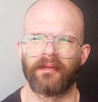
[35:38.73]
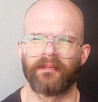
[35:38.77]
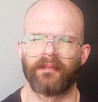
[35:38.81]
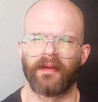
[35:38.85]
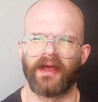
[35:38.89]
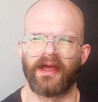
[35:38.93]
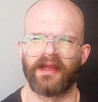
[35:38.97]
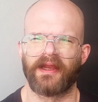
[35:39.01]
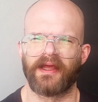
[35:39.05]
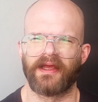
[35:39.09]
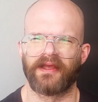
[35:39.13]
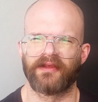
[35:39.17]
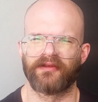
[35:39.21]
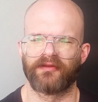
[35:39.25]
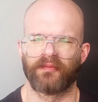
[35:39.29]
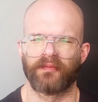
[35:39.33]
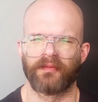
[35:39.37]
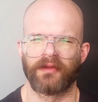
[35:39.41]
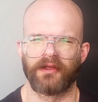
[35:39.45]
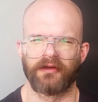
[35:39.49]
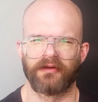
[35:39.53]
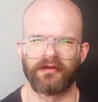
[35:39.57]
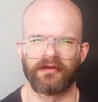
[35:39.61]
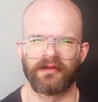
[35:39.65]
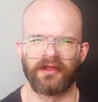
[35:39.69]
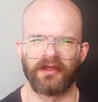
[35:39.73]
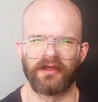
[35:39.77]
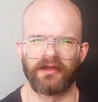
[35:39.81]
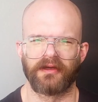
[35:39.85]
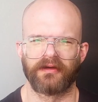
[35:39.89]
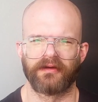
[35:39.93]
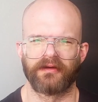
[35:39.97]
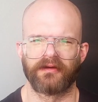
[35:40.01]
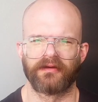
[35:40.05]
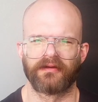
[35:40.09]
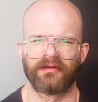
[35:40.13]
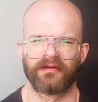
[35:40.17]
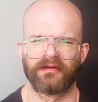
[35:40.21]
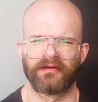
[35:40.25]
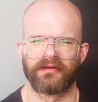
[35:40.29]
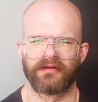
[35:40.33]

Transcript: Badass Beard Care.